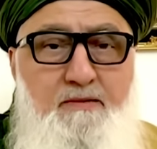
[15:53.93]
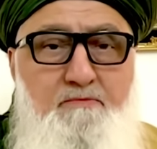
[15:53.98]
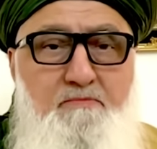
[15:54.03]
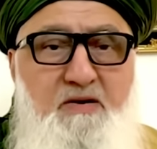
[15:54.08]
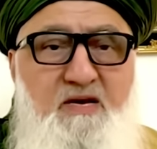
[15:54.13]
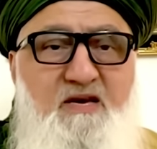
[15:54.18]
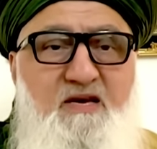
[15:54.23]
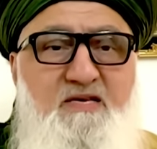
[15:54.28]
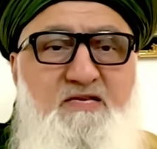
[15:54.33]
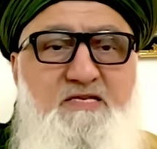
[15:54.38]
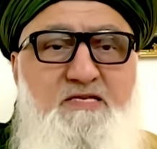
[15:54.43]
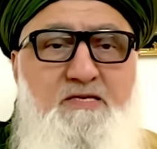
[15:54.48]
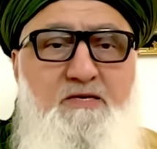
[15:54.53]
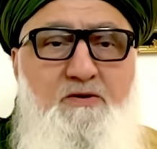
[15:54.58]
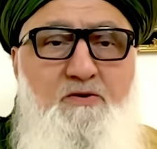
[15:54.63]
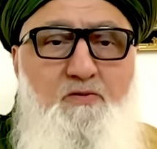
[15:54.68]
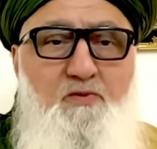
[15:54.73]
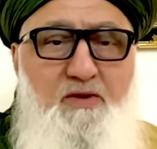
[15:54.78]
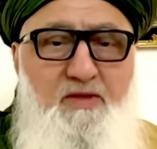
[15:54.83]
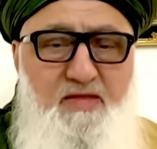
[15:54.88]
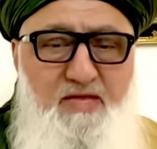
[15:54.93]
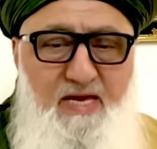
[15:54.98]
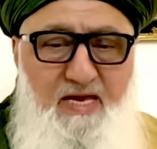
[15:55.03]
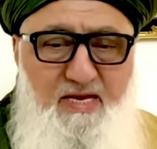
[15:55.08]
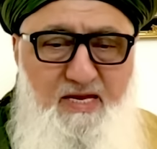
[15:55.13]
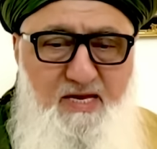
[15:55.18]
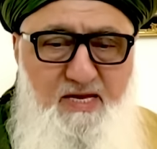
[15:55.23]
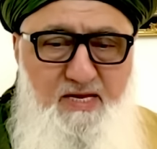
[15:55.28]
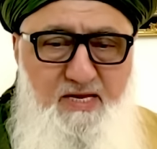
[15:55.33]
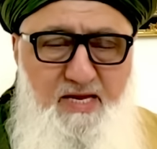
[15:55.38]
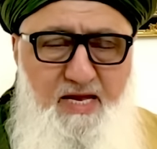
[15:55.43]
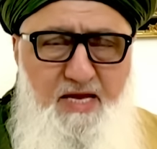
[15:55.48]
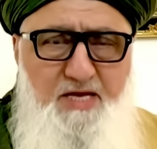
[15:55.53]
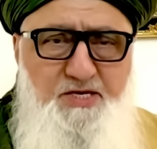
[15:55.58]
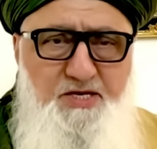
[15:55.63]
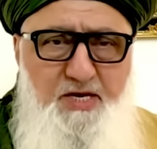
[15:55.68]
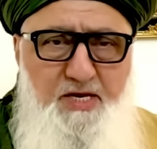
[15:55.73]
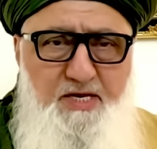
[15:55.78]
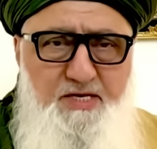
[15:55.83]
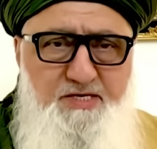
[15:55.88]
Because when that
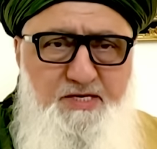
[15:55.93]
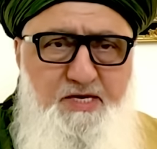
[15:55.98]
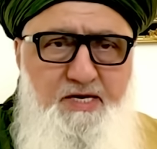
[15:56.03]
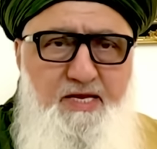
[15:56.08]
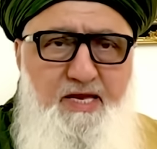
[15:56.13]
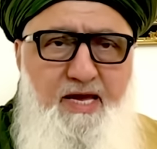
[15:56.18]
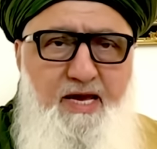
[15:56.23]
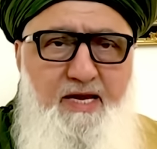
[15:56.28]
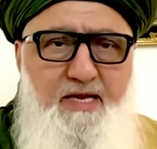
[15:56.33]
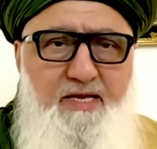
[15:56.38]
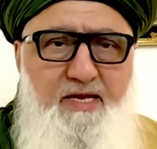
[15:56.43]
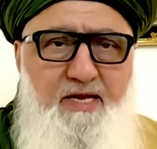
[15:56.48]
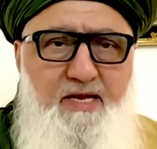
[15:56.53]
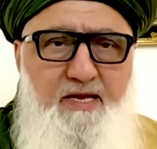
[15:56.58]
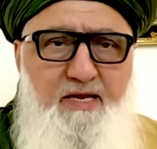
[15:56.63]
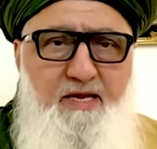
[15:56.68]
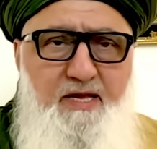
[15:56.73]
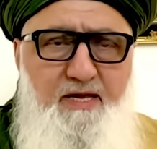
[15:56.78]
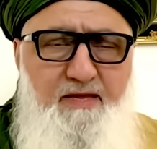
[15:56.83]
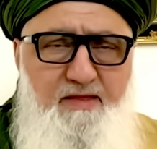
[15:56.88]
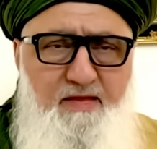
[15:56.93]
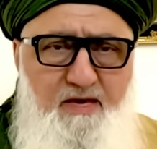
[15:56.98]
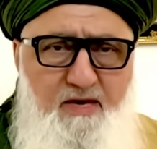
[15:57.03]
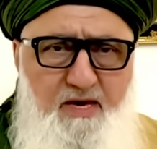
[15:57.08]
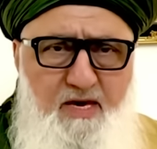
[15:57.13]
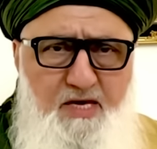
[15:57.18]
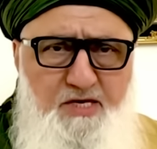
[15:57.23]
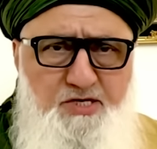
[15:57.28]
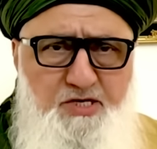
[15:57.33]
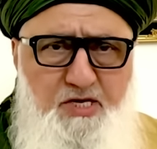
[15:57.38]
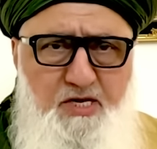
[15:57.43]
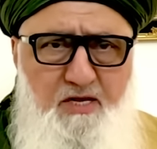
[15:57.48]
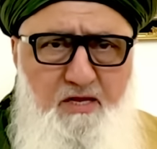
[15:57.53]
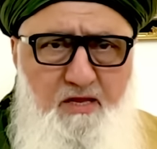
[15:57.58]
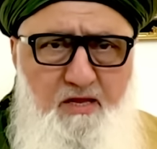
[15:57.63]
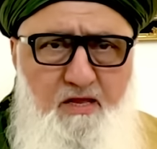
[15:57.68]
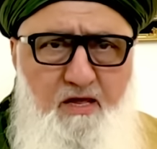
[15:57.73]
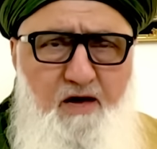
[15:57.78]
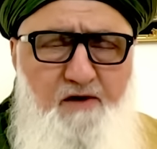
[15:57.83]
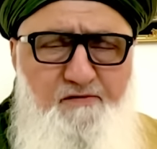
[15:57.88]
connection is connected and the ishq
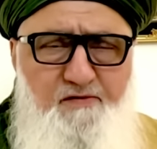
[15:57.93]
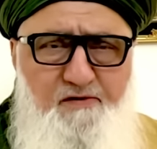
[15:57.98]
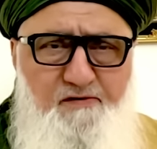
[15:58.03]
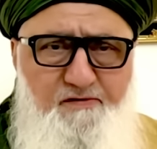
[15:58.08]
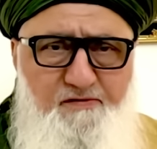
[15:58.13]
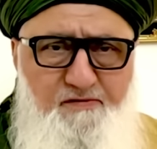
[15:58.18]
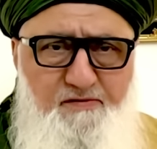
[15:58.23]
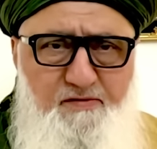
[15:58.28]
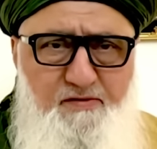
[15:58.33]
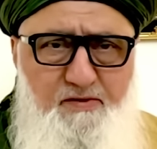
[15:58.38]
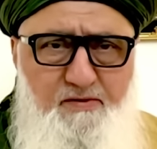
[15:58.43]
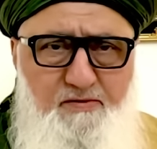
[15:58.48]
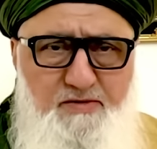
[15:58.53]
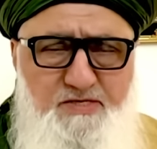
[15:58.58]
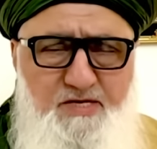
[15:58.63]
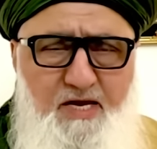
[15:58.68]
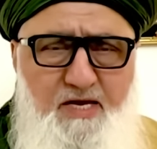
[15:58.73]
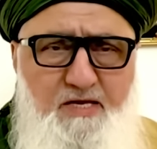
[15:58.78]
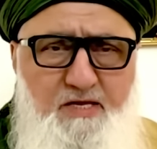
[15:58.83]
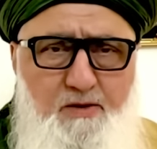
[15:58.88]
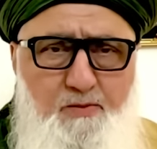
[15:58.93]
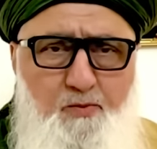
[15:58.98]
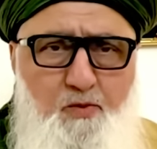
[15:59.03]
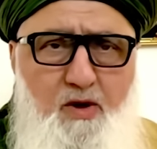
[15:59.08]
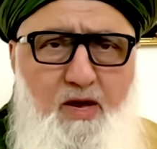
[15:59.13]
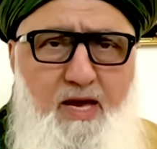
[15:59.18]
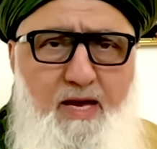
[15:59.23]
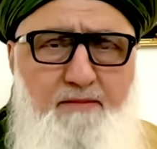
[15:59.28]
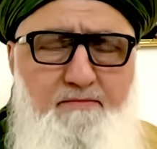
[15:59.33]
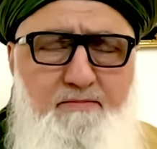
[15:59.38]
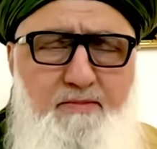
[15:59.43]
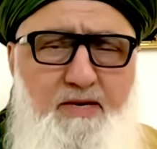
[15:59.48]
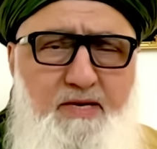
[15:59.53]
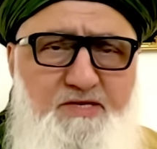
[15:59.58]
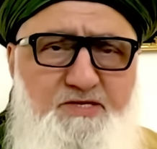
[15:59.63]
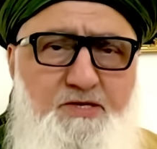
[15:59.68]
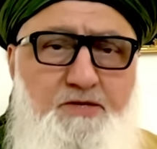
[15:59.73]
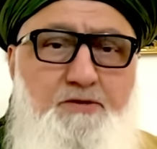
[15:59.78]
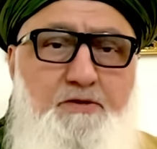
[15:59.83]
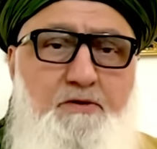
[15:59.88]
and love of Sayyidina
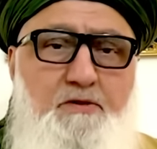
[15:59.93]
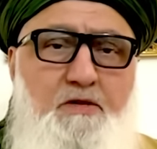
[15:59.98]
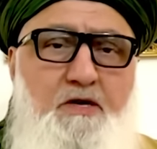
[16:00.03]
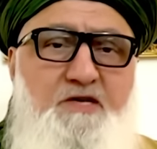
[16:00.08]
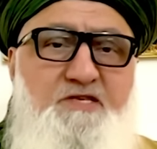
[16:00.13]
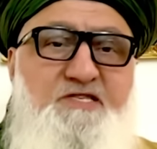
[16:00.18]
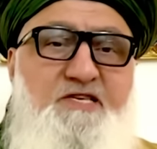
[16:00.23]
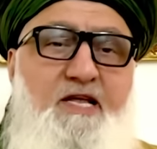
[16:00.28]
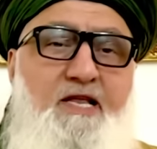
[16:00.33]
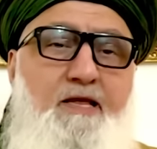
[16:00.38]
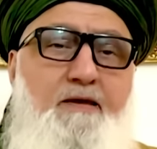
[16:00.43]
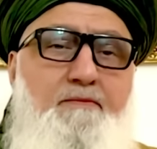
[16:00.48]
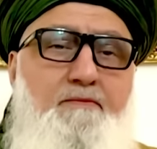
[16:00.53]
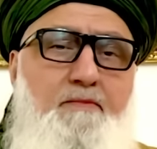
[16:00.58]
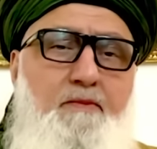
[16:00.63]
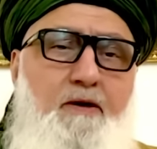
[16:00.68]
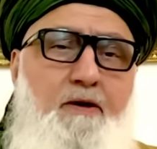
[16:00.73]
Muhammad